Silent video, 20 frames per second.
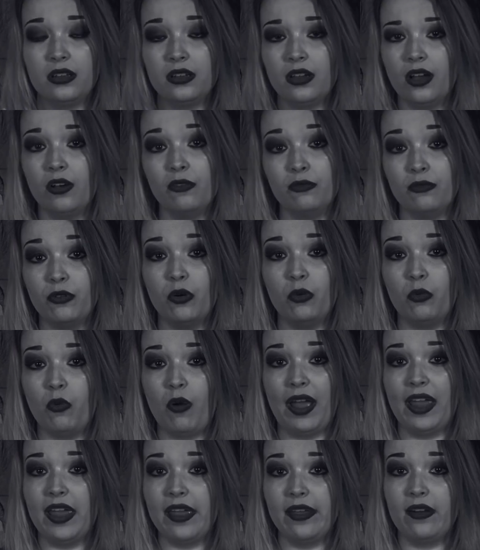of
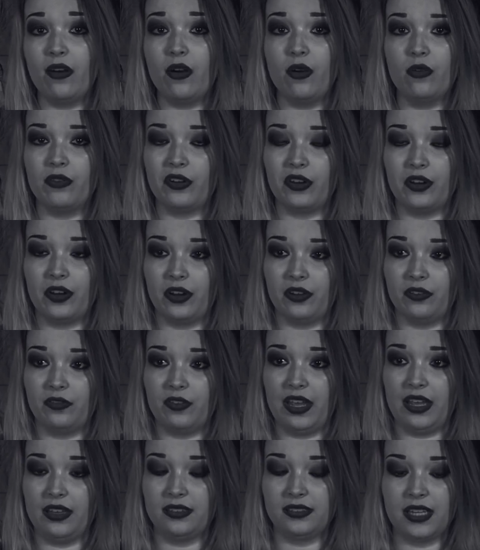white over her
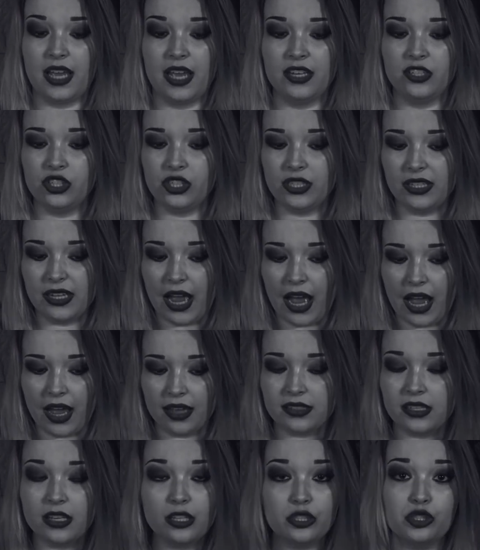face, and she
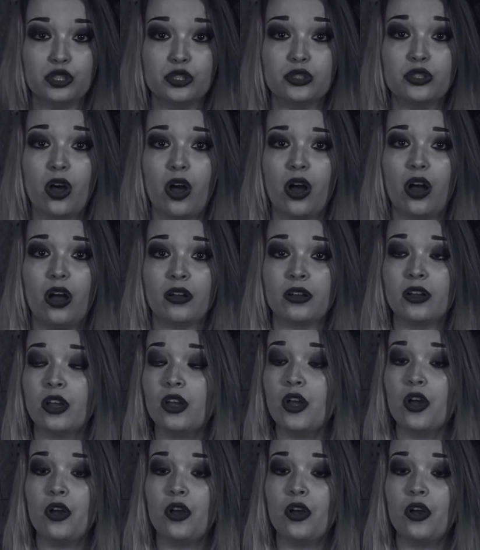has a long